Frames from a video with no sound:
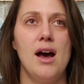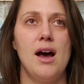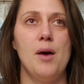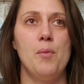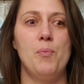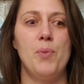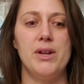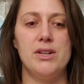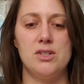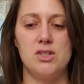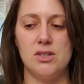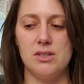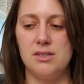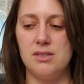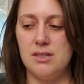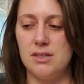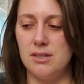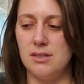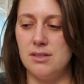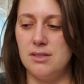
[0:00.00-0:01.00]
But
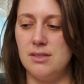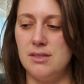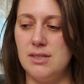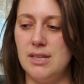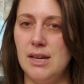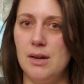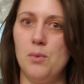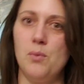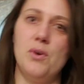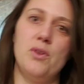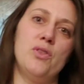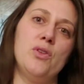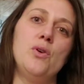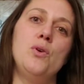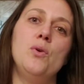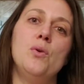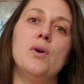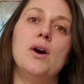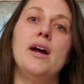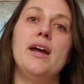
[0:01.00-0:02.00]
just to sit with
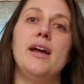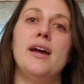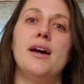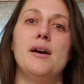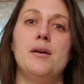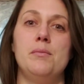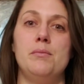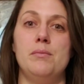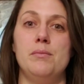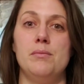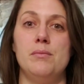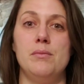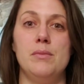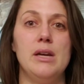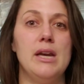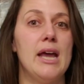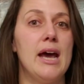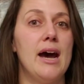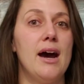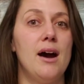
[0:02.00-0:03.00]
who I am
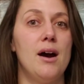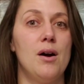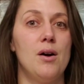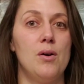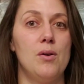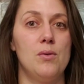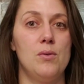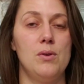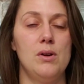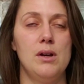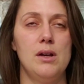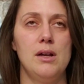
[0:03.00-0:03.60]
now